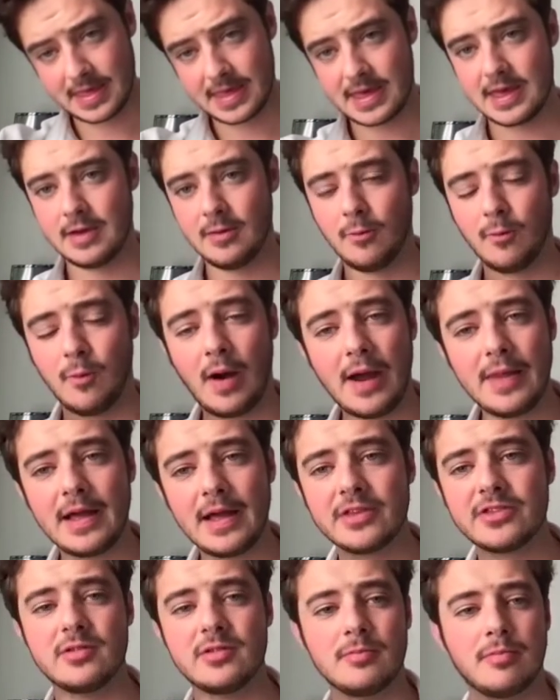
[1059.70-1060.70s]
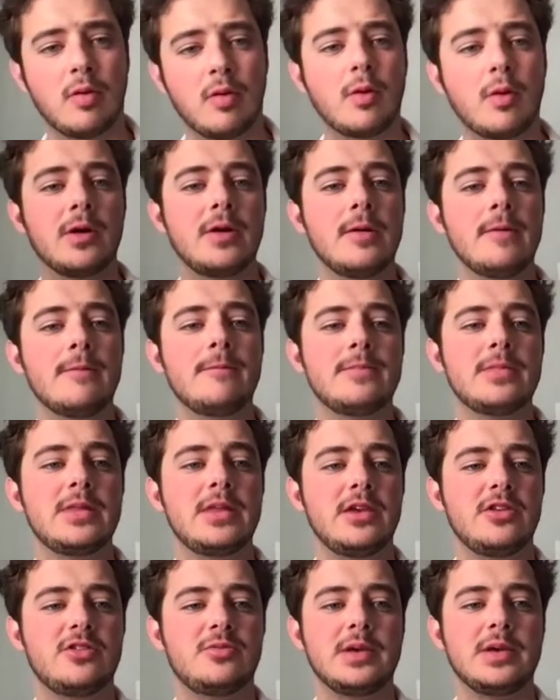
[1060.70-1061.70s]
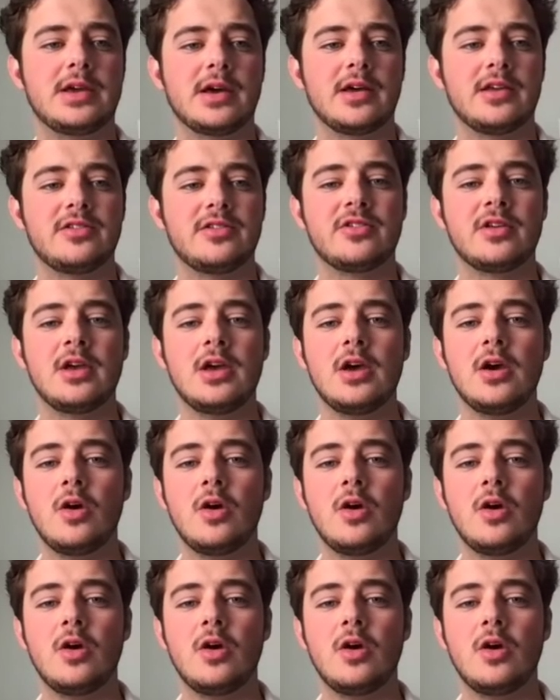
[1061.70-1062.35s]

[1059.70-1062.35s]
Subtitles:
And why that's important is because